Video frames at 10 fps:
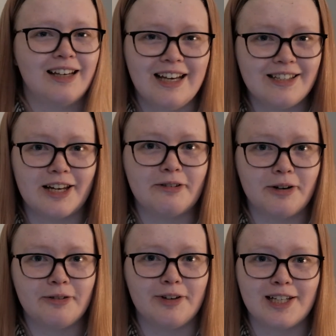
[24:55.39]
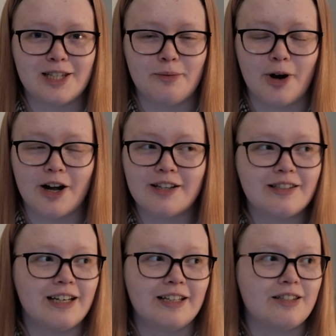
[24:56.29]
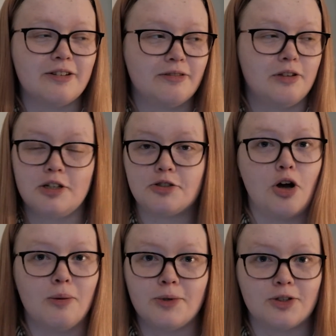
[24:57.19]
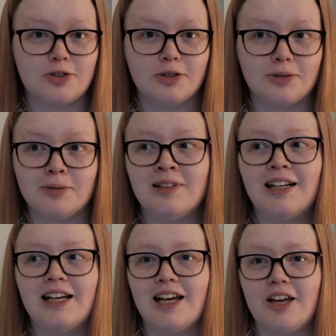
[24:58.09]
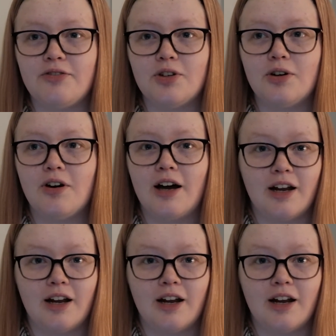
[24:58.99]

Is anyone really surprised? It's a top-notch tool. If you're an